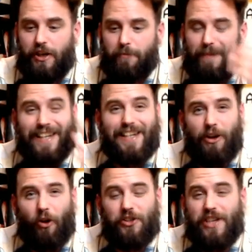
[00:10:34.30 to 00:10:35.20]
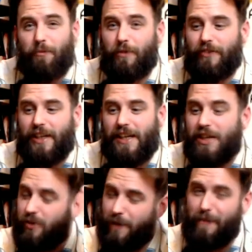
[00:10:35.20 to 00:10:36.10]
making content with it.
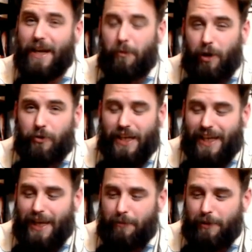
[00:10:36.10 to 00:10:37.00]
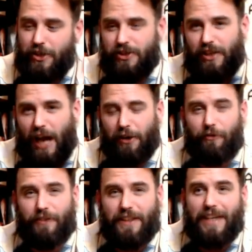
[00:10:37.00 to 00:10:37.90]
So I may upload it here because I
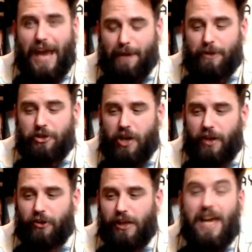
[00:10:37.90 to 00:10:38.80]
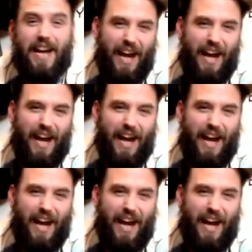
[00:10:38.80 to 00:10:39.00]
don't think the gaming channel,